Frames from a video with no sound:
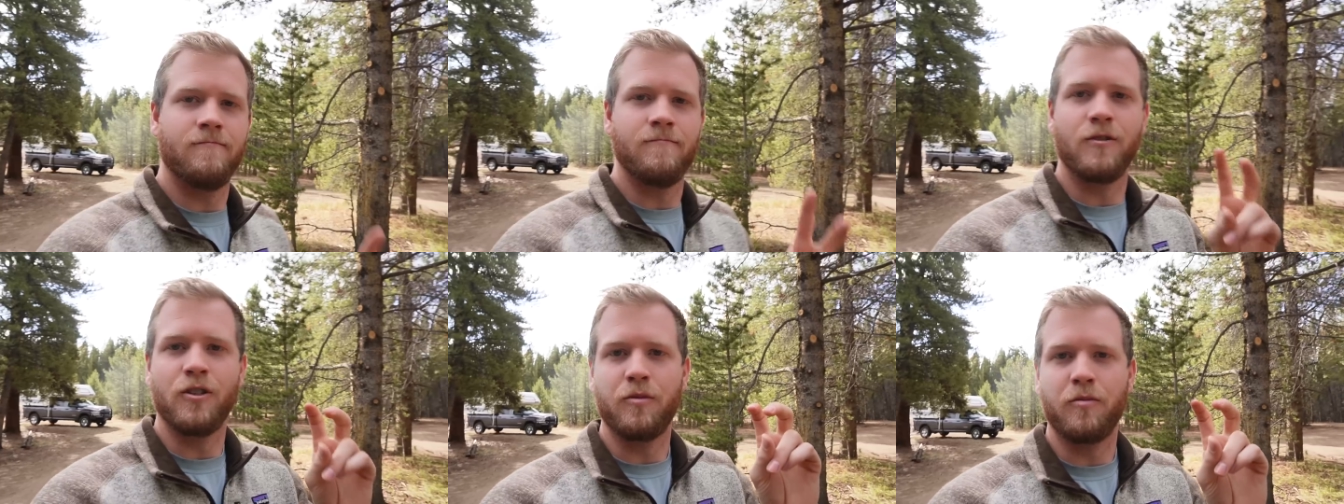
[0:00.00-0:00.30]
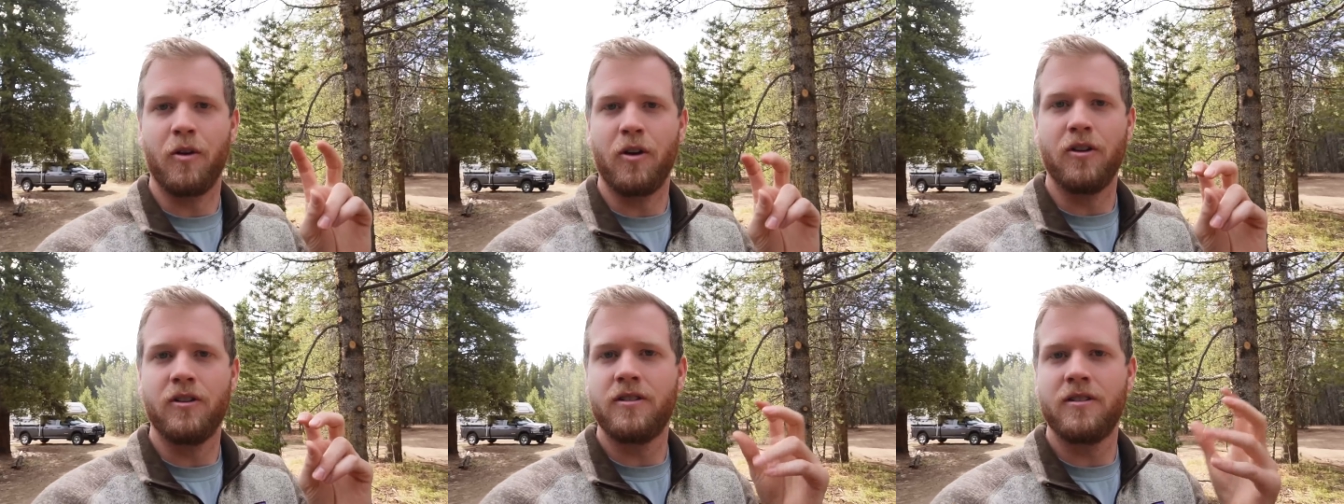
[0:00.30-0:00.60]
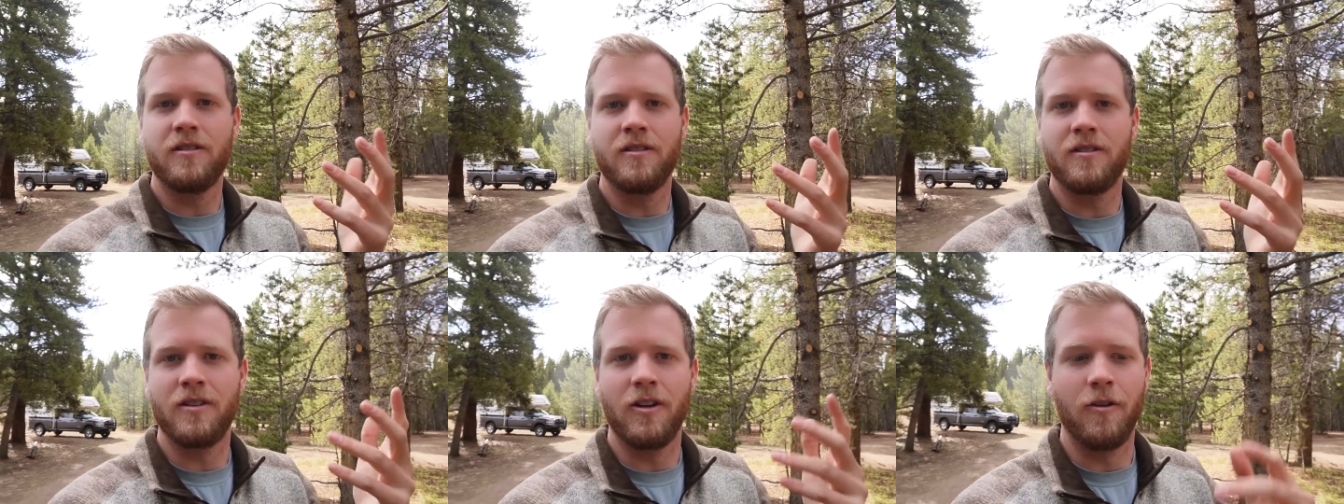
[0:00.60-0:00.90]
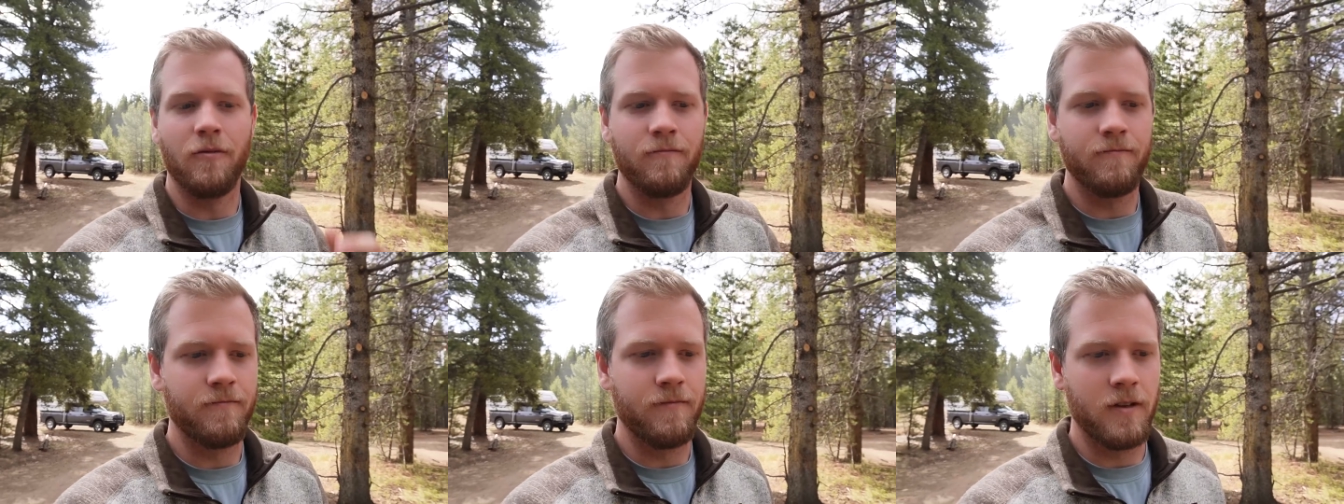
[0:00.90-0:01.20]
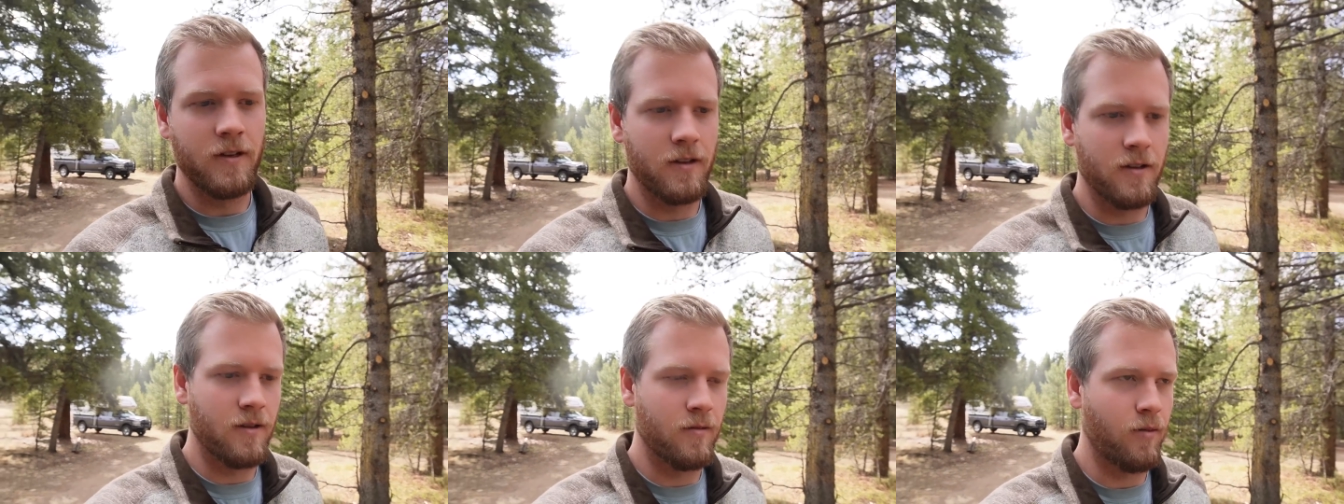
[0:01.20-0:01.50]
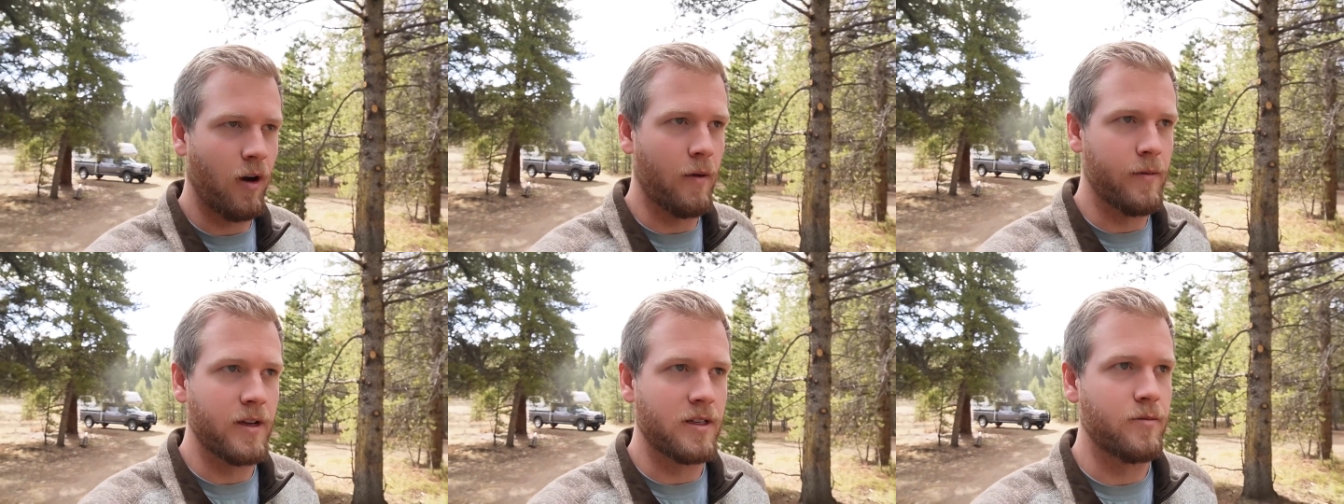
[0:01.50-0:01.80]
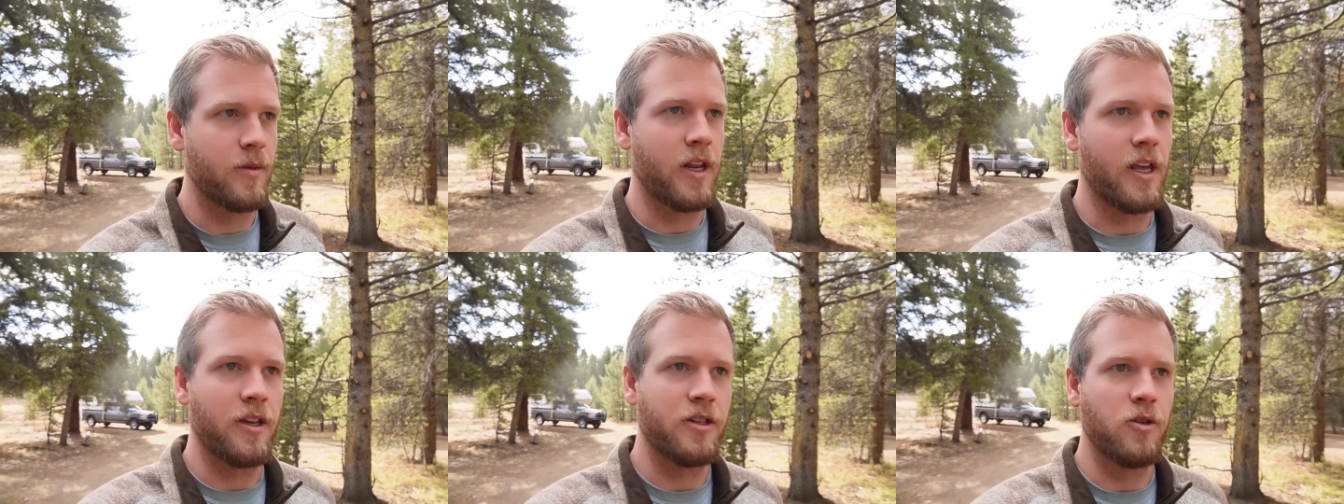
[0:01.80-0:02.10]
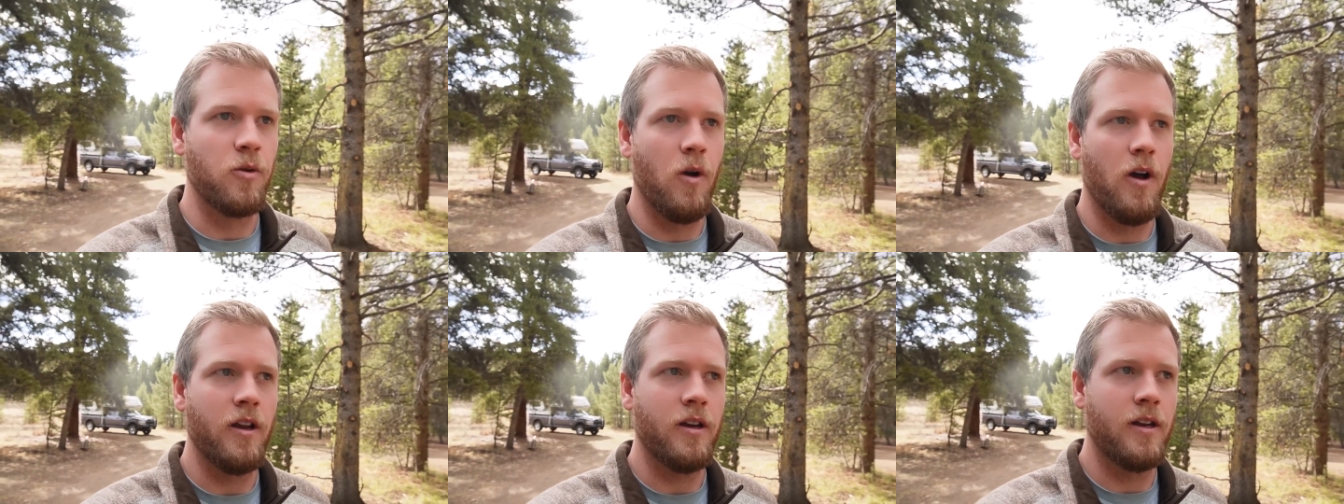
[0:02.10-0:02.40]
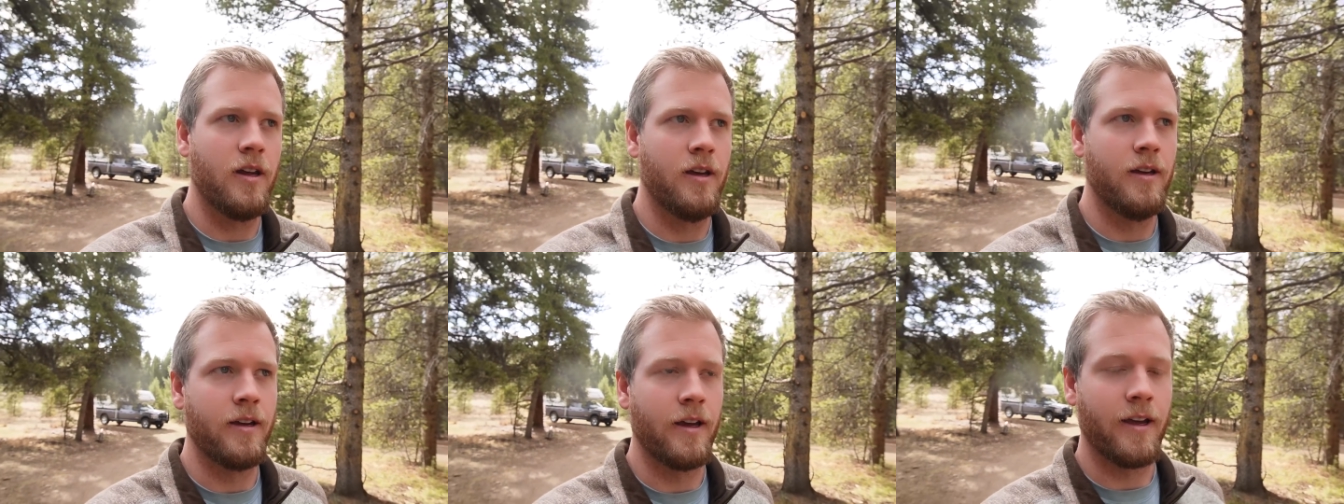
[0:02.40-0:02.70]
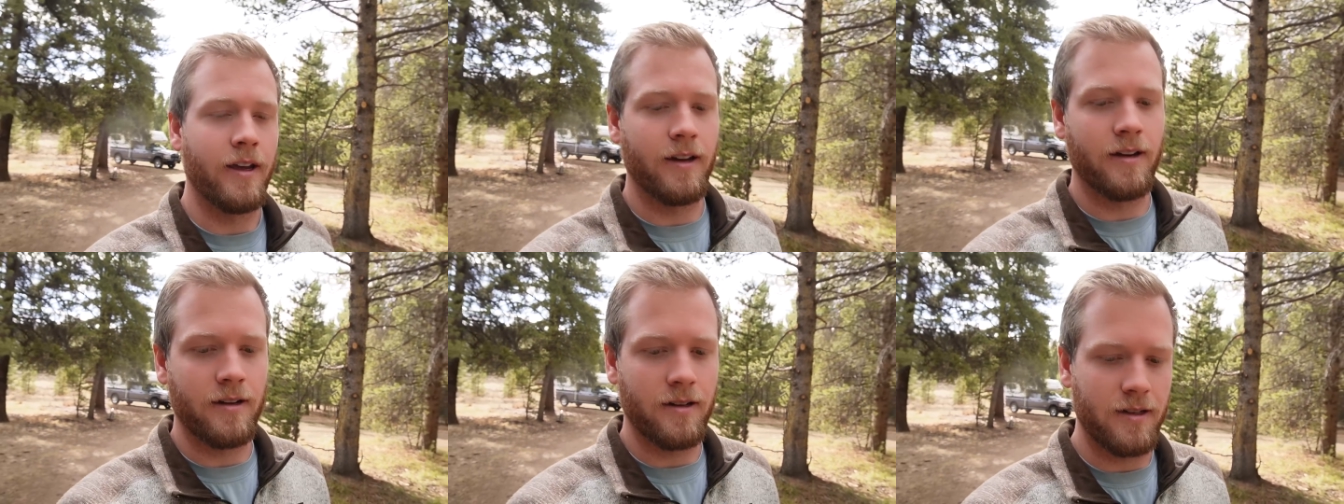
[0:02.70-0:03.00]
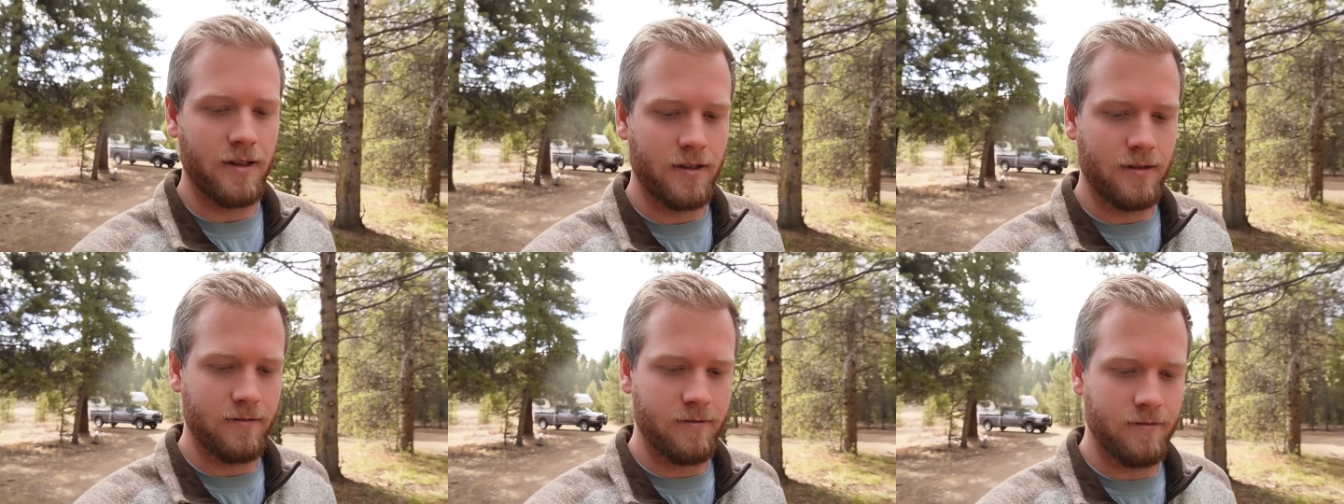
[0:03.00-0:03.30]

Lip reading: dispersed, so probably as many as you want, and at